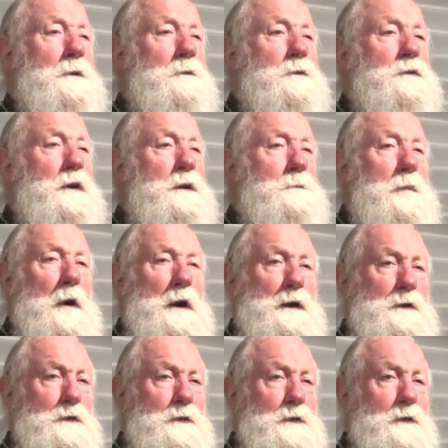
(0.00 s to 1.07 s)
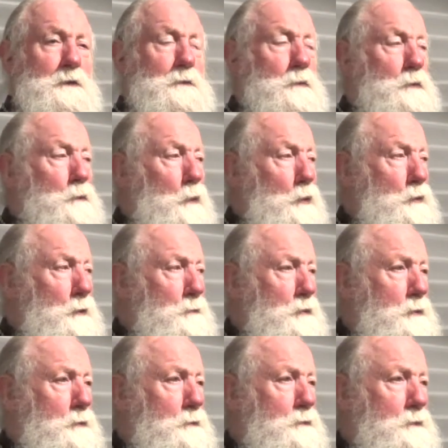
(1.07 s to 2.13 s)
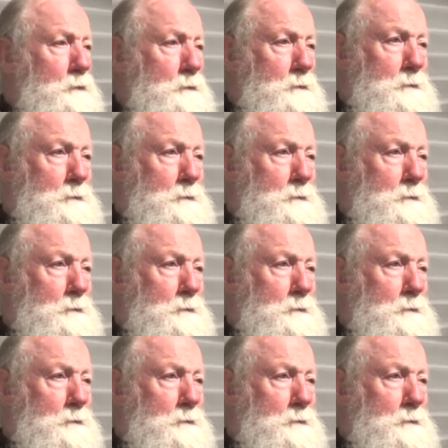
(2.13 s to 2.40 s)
St. Paisios was waterproof.